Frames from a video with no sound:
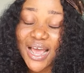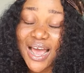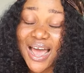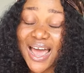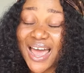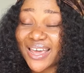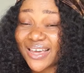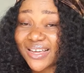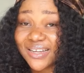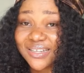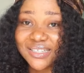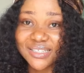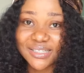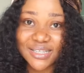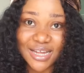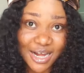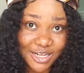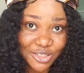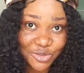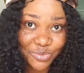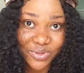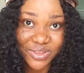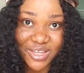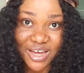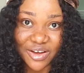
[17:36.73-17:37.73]
I can
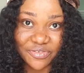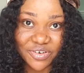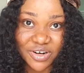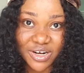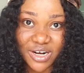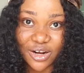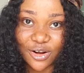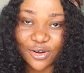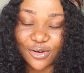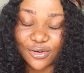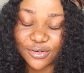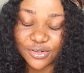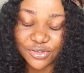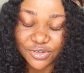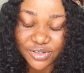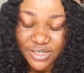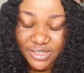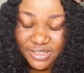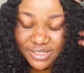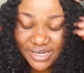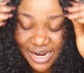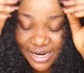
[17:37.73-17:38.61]
start with African countries.